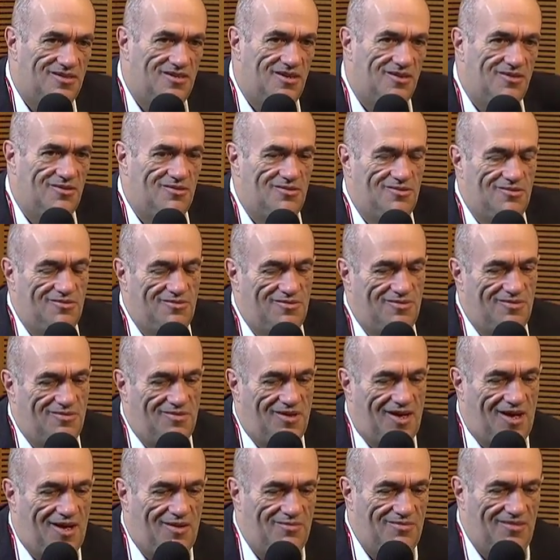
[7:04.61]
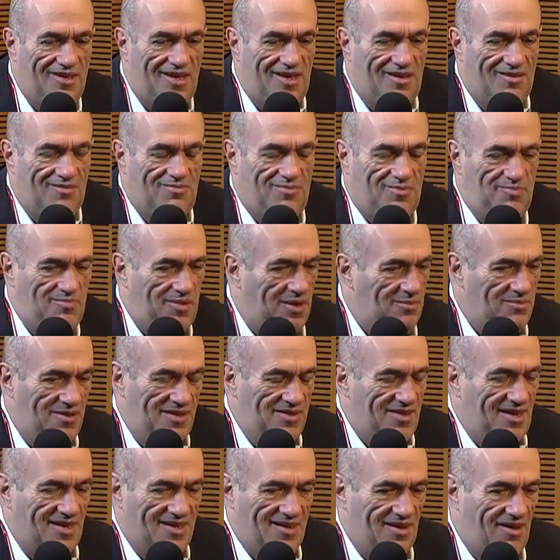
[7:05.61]
people
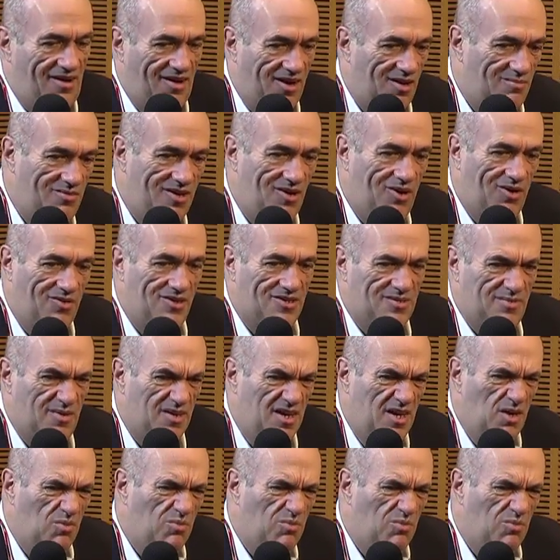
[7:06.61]
in the economy, all those.